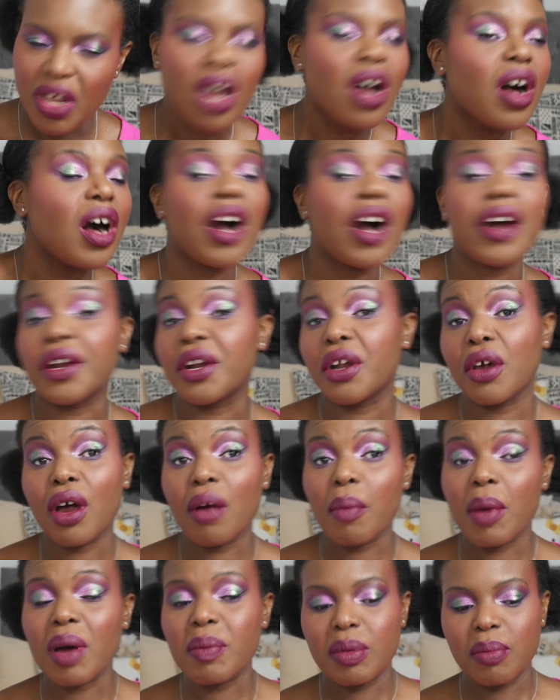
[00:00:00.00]
I don't know, I
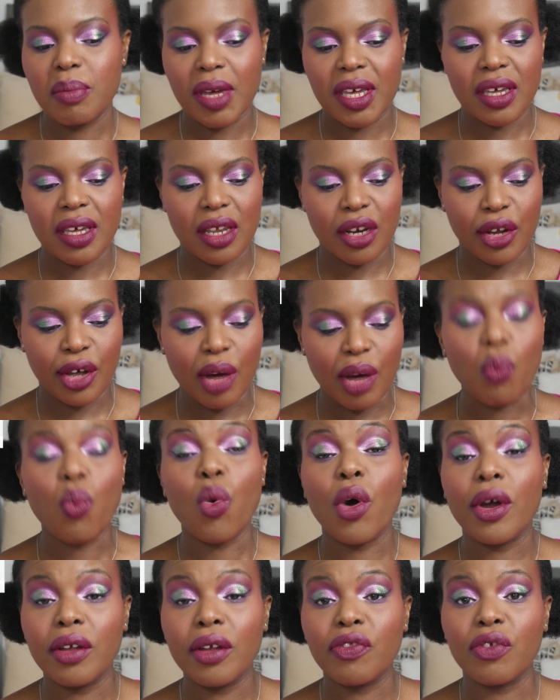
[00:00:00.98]
might be making that up.
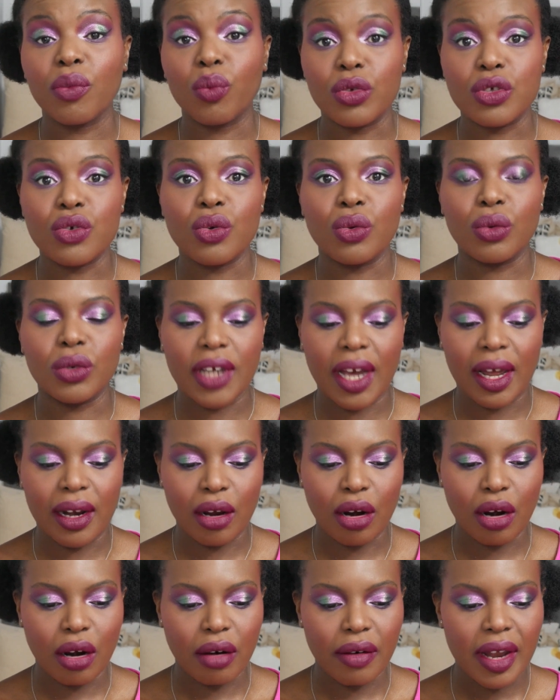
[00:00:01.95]
One of them was called
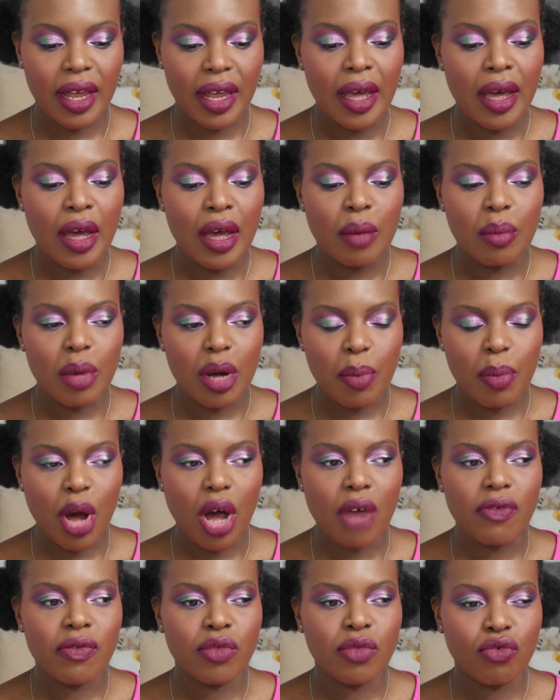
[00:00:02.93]
Kalahari, but
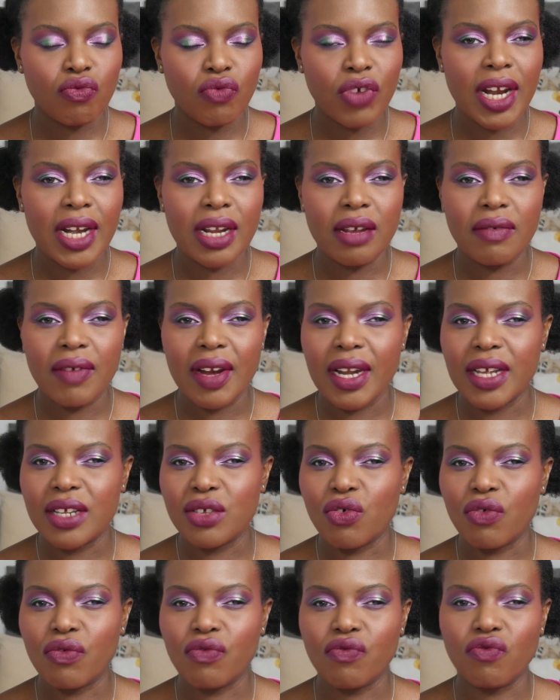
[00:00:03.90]
apart from the really, really
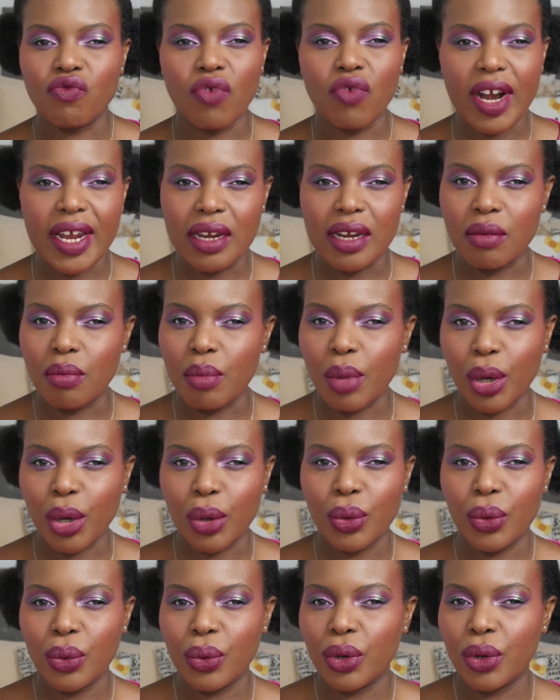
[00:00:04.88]
sort of
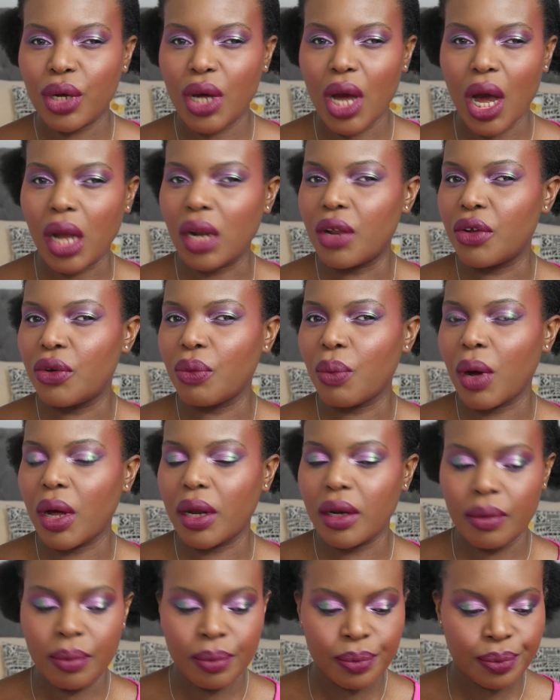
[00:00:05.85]
rainbow coloured
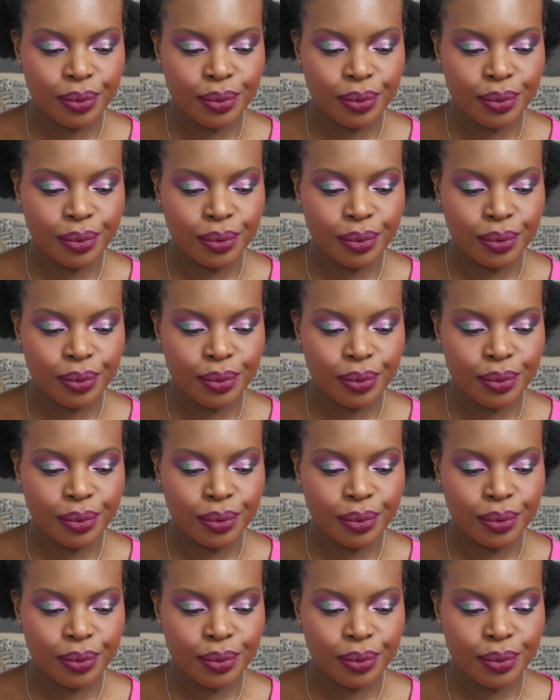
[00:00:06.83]
one,